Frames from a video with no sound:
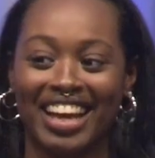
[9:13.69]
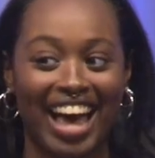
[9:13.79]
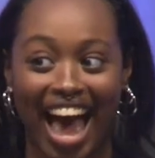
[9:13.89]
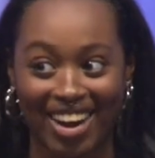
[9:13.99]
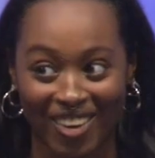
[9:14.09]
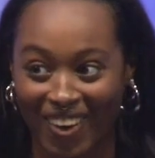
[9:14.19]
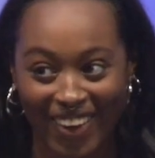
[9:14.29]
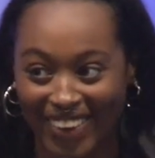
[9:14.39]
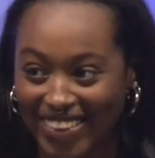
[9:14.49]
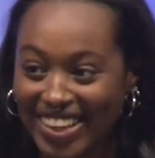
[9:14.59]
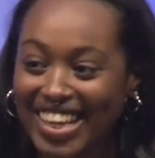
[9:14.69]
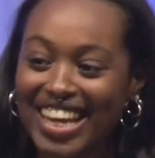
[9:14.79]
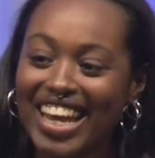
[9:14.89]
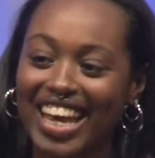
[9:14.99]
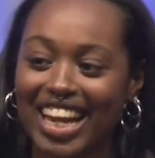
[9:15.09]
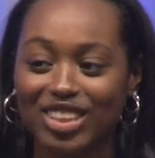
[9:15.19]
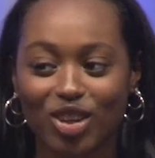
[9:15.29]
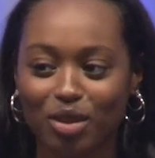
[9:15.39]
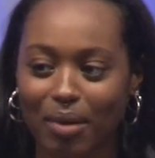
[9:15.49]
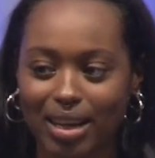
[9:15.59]
At all. And I
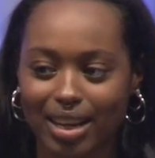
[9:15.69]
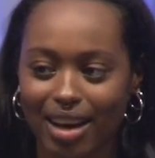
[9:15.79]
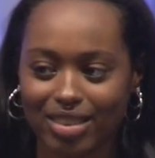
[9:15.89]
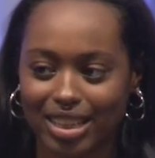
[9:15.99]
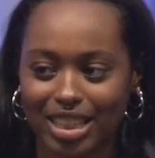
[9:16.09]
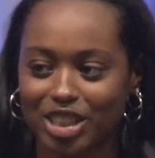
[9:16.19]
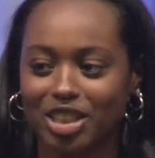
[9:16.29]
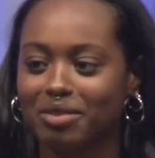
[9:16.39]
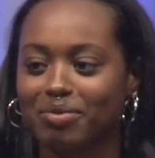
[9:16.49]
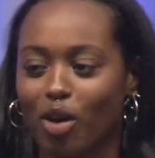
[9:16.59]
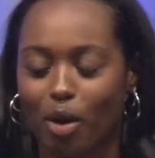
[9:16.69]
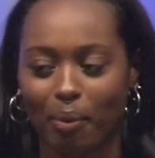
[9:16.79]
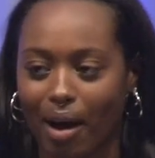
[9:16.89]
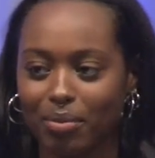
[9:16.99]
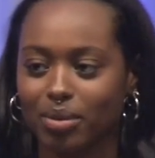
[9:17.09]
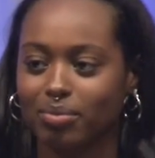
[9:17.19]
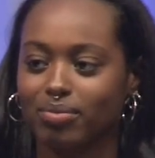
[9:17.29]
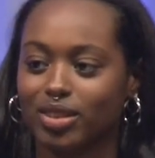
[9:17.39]
told him I didn't have an addiction or a problem.